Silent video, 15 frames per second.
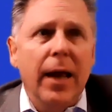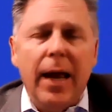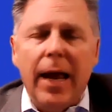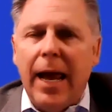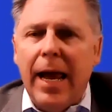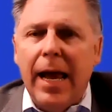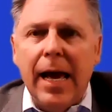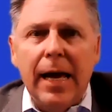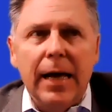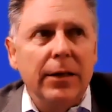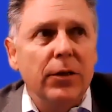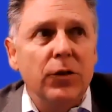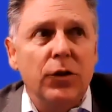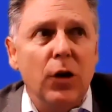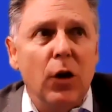And
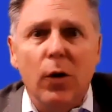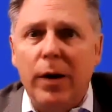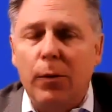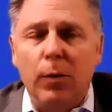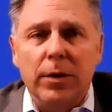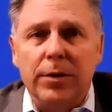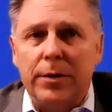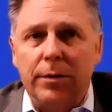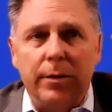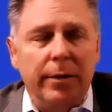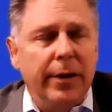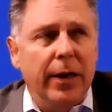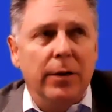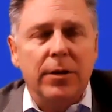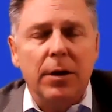so it was, you
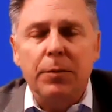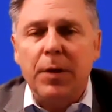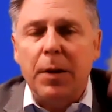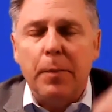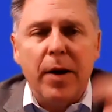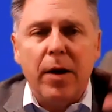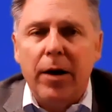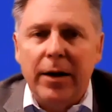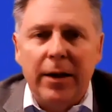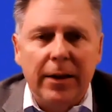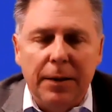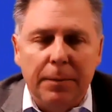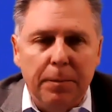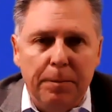know, something buried in the